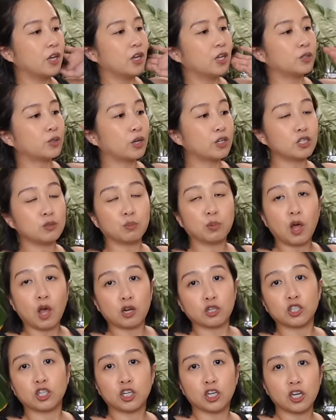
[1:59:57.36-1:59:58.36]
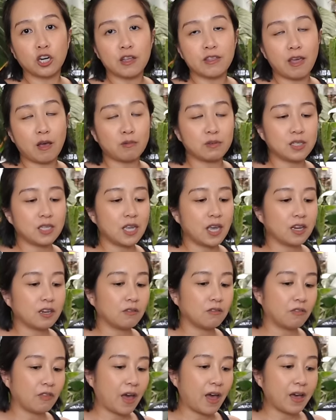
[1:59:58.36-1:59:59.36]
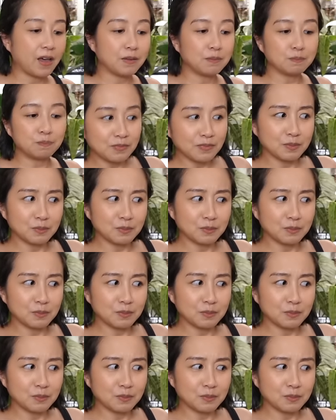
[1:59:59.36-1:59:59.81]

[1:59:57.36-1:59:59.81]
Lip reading: So I just blocked her, and that was the end of that.